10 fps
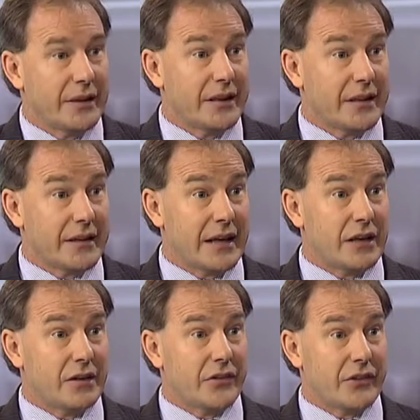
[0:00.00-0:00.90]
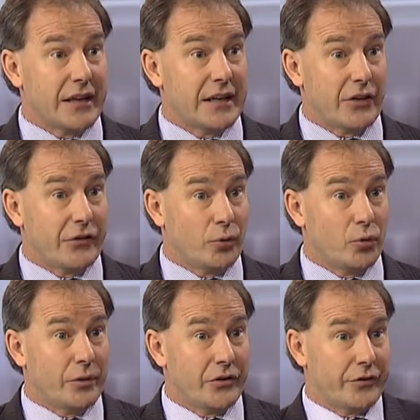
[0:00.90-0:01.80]
be getting that state house for
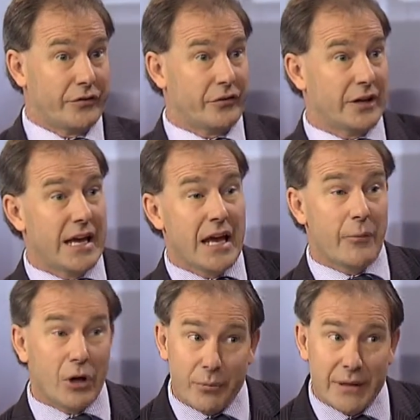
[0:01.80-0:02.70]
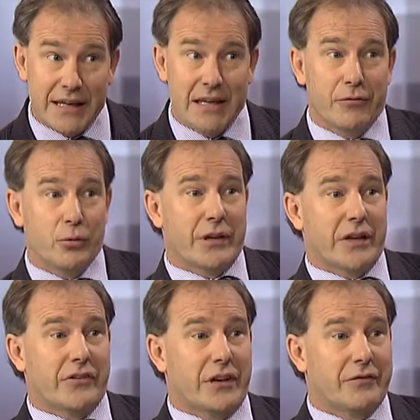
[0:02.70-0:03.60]
almost for free. And we've got to be careful You're with
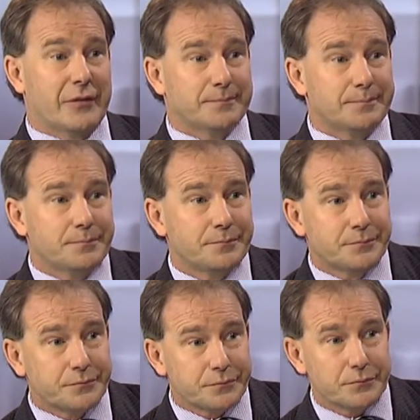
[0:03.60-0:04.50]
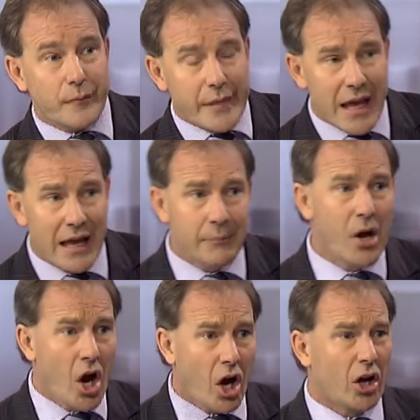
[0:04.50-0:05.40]
saying that the stuff. supplement's being rorted. Um,
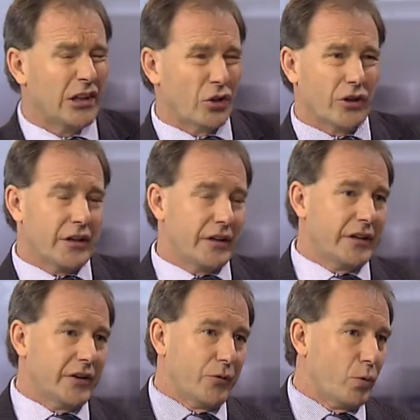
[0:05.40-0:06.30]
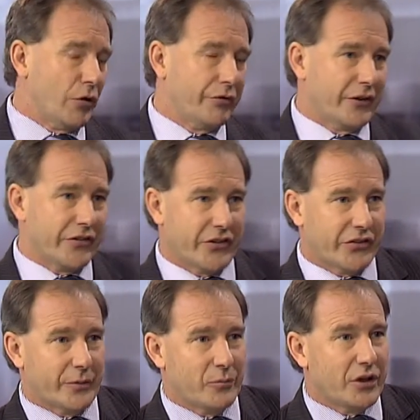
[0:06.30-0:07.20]
oh, look, in the welfare
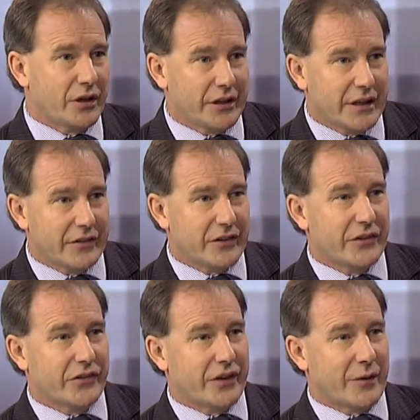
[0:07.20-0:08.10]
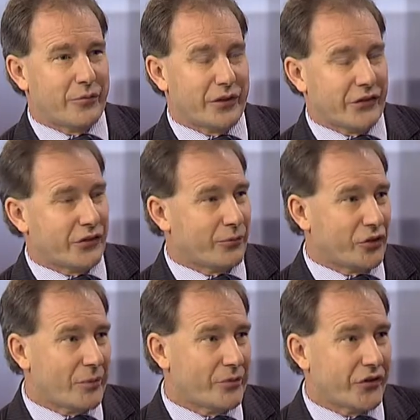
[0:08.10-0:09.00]
system, you know, you get these uh, things from
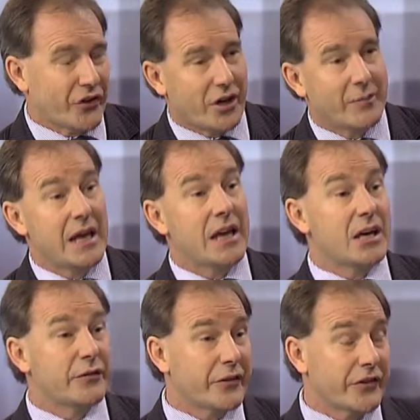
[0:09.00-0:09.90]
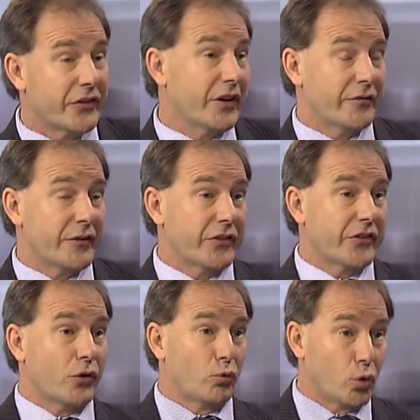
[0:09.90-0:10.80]
time to time. If it's if
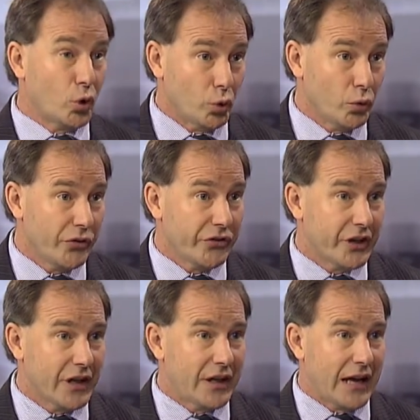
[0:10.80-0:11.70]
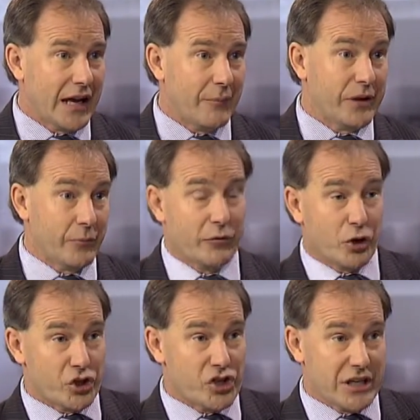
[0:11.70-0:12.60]
it's the rules, um, then we've
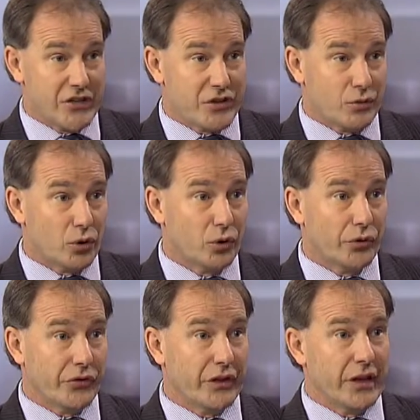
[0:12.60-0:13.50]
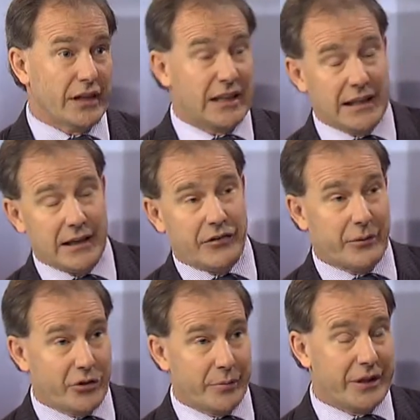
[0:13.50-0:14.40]
got to change the rules. Clearly, if
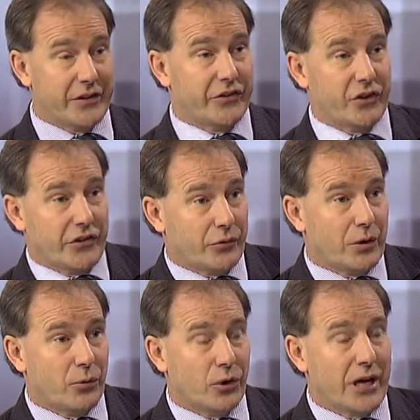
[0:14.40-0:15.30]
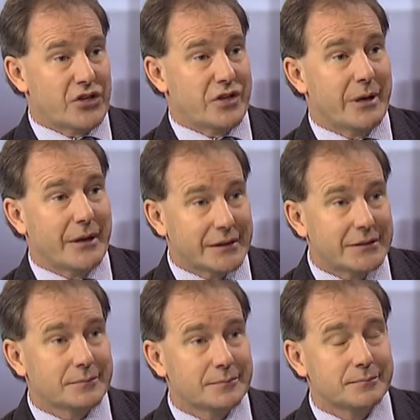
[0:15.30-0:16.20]
someone's being dishonest, well, we'll catch them out.
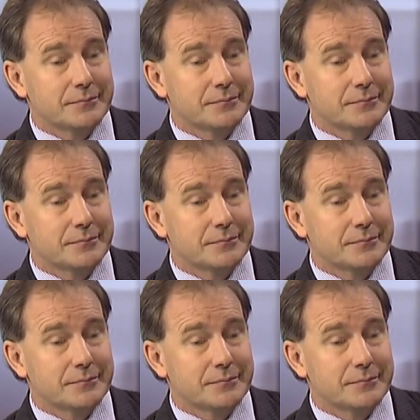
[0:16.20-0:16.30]
When will we